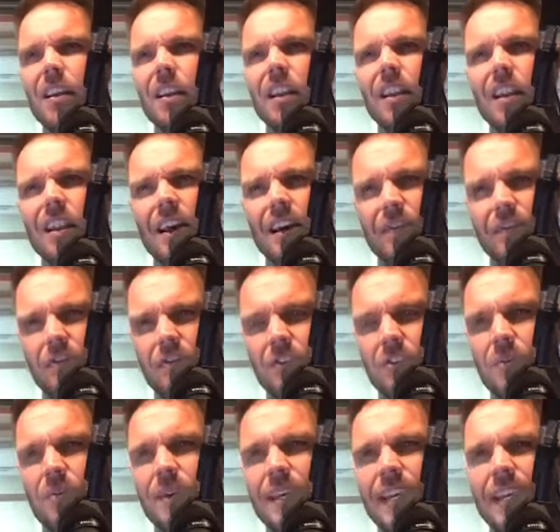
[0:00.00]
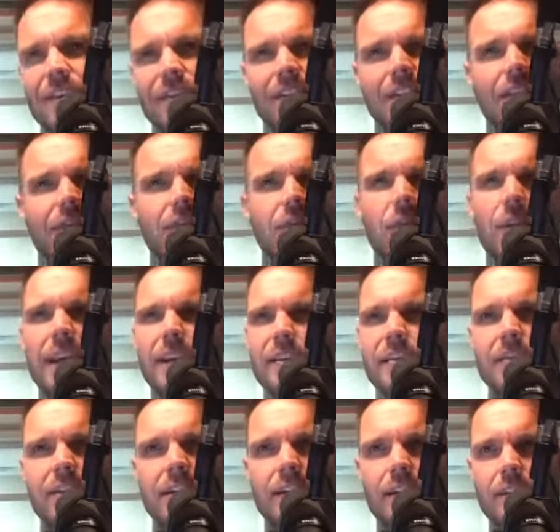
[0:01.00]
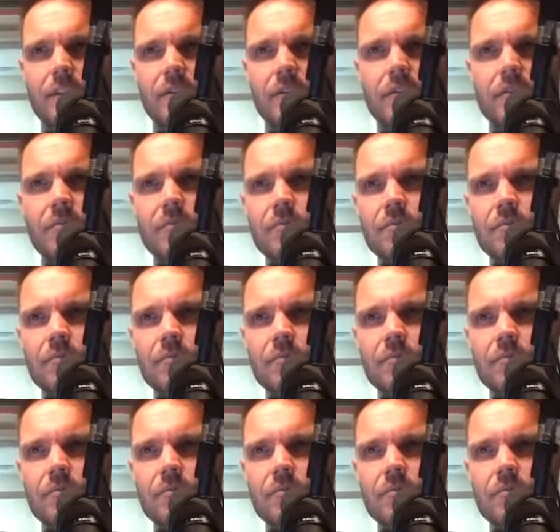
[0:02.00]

loves you even if you get D's.